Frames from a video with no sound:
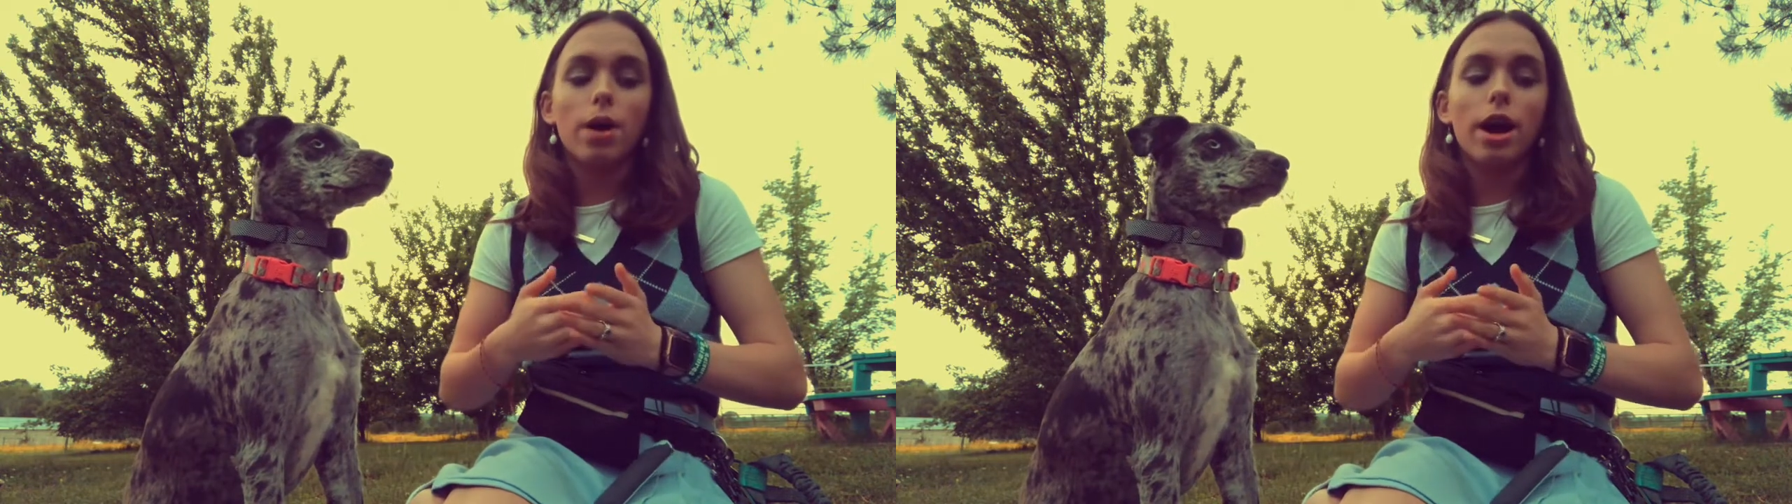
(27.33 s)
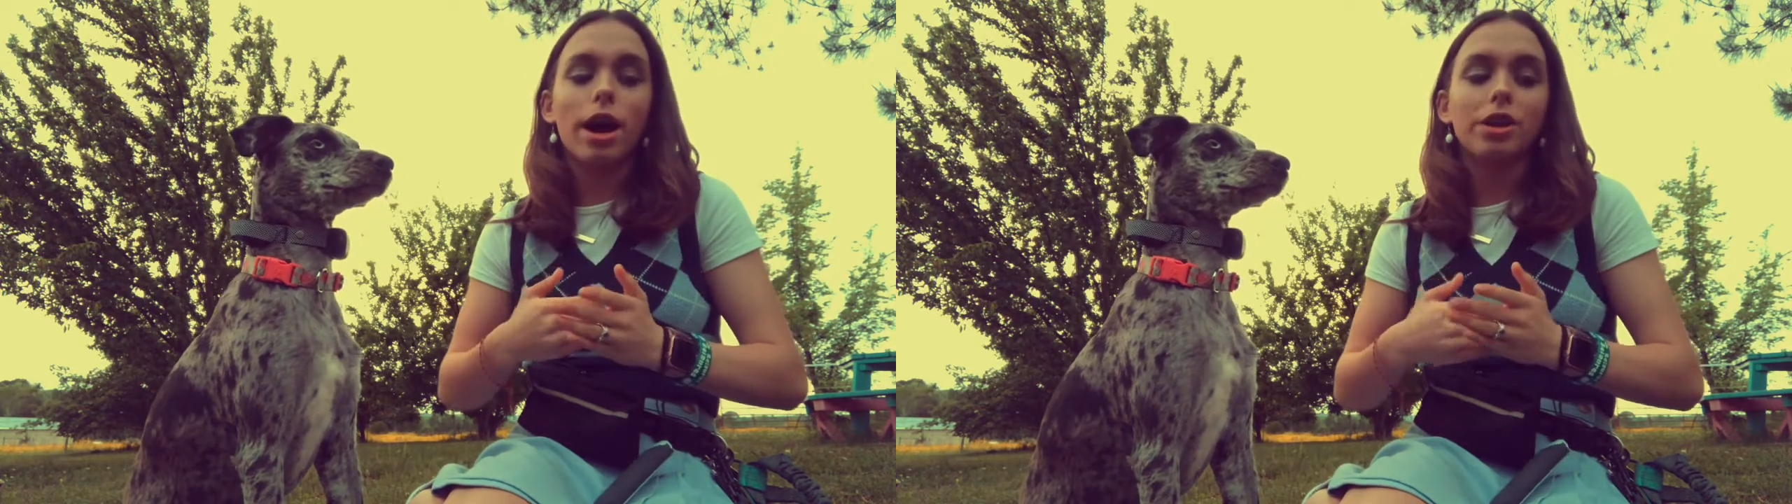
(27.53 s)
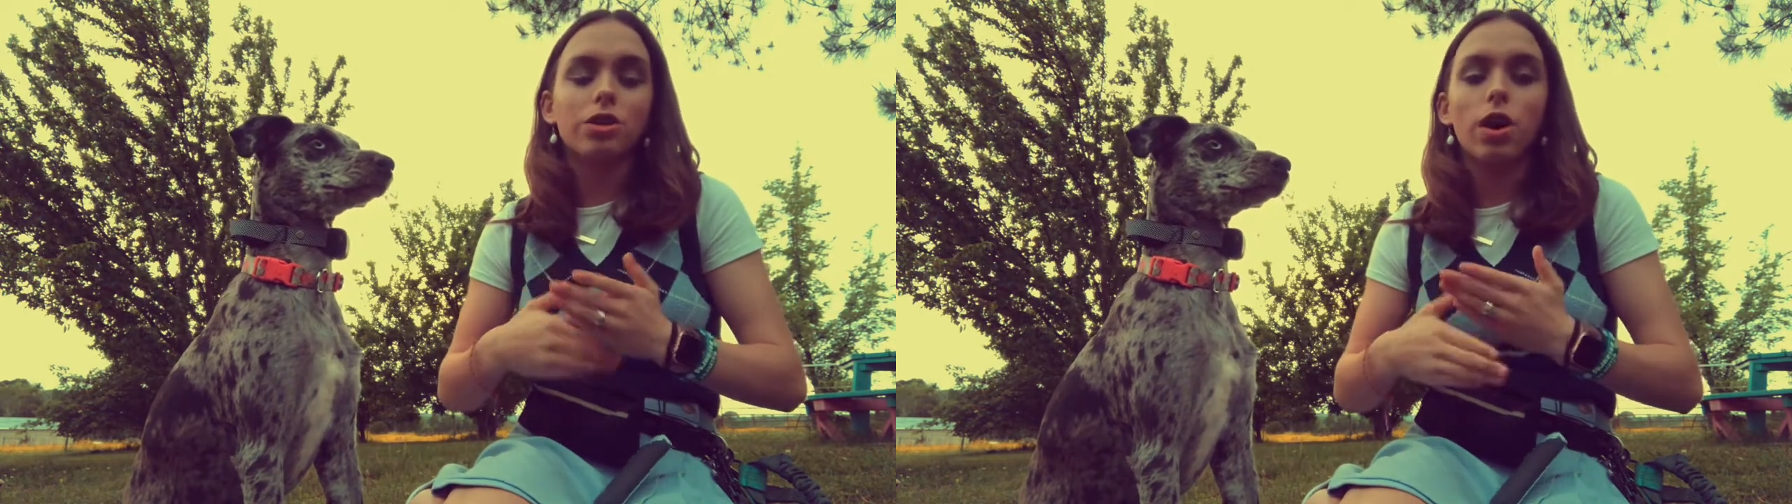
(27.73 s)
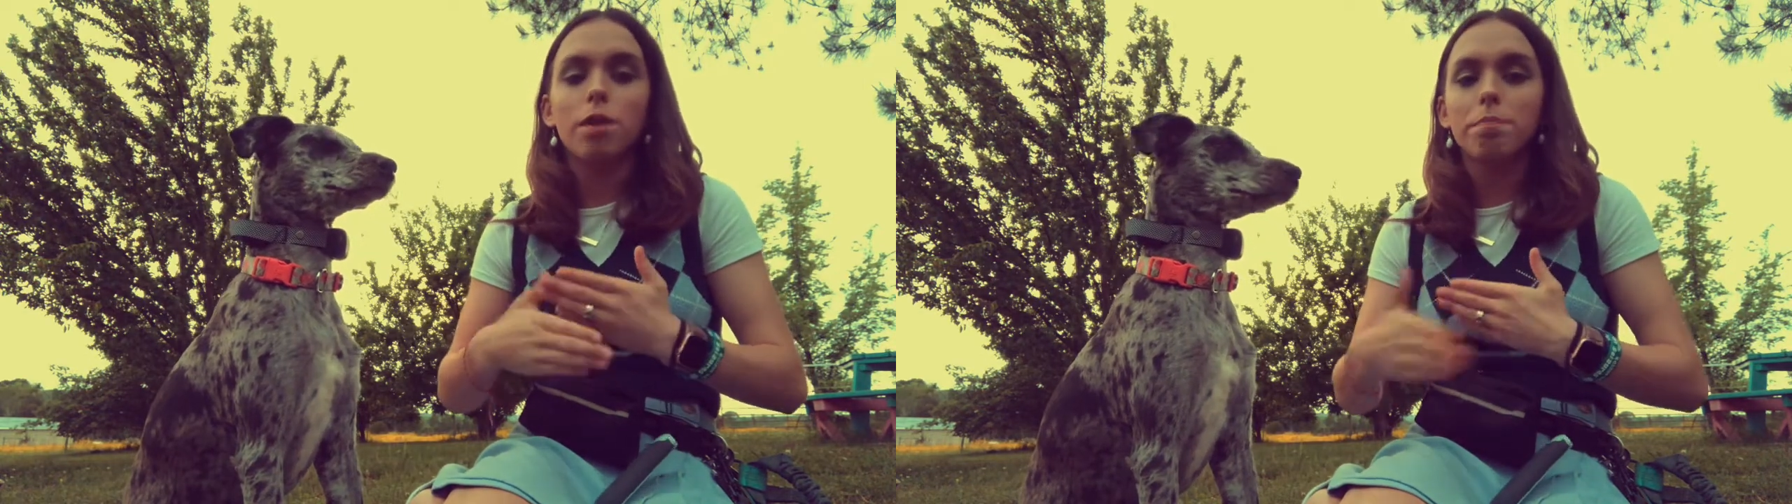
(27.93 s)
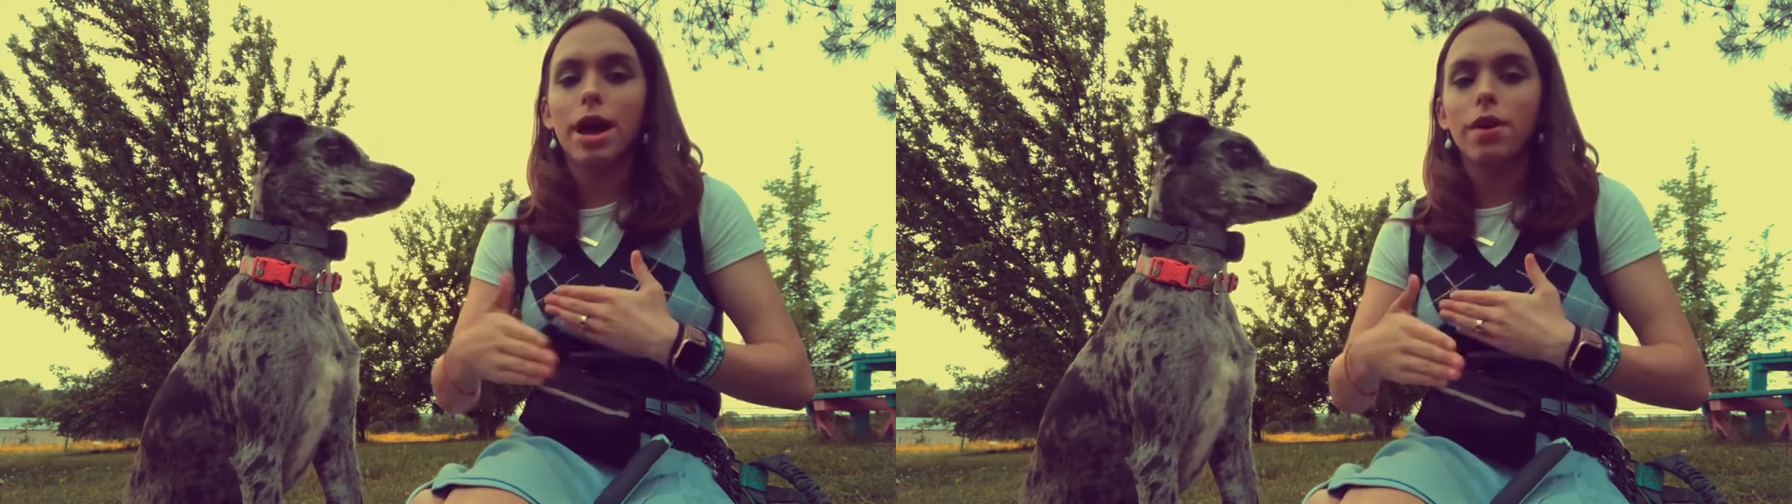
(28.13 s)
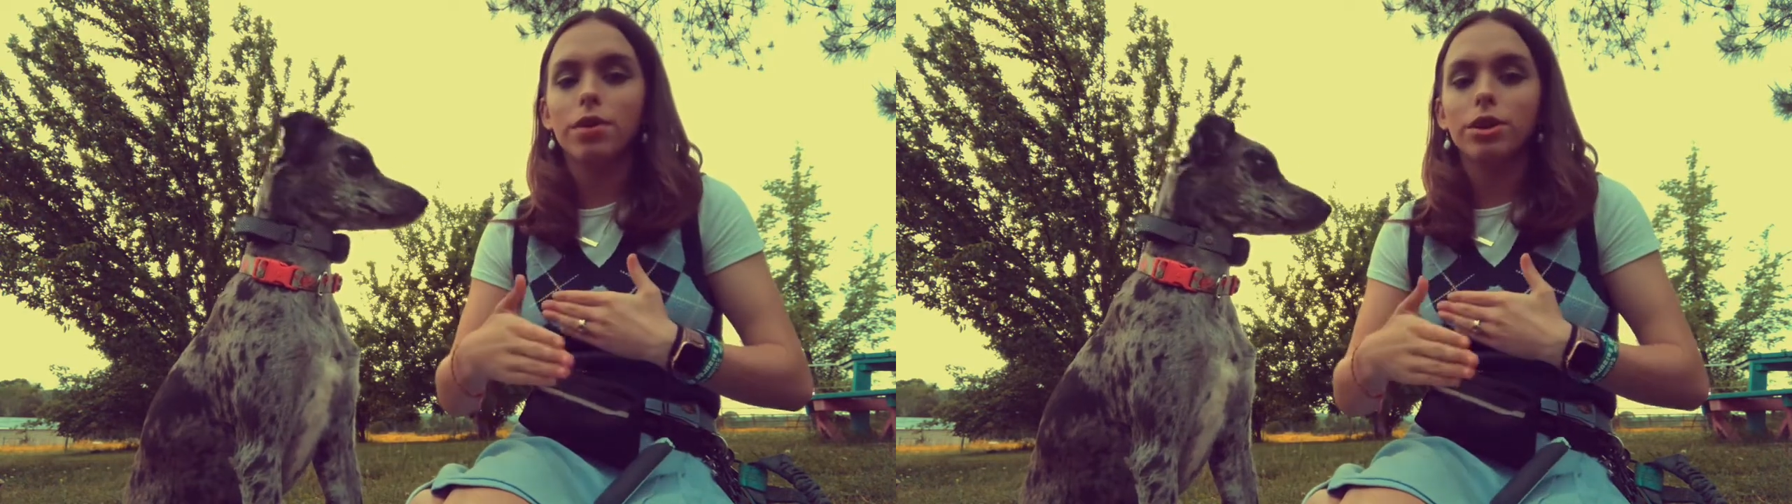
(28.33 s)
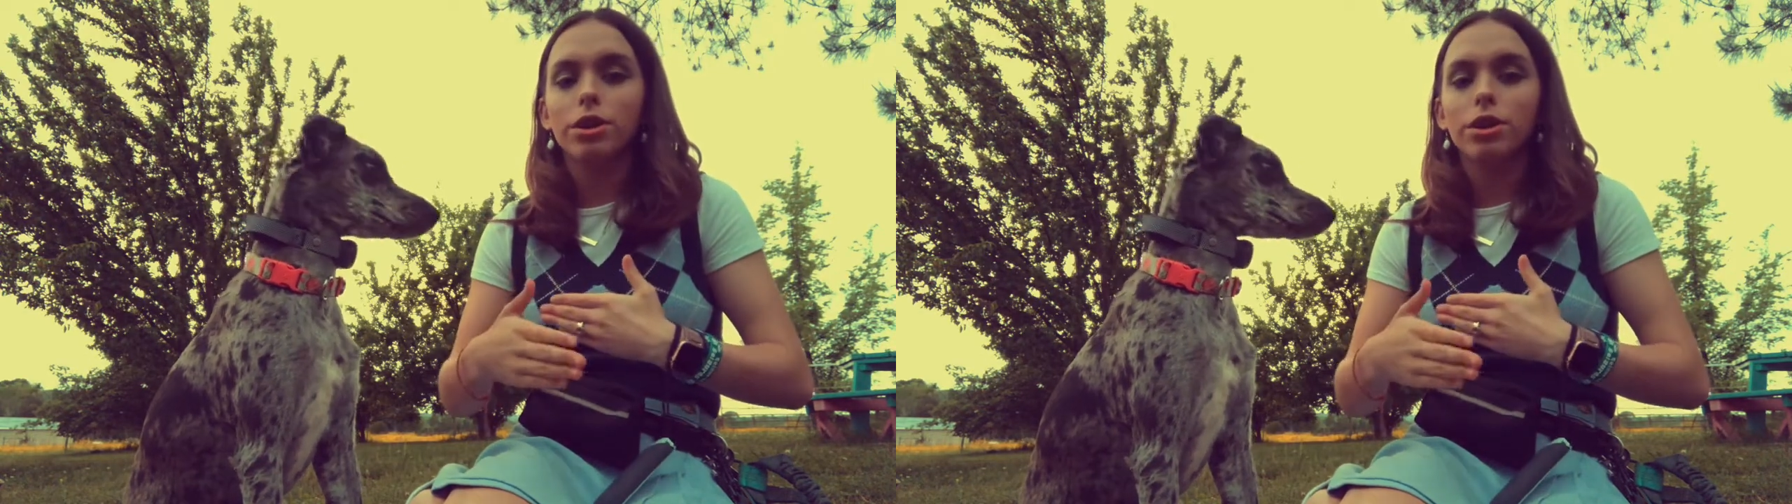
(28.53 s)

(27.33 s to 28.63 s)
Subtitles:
I taught Mal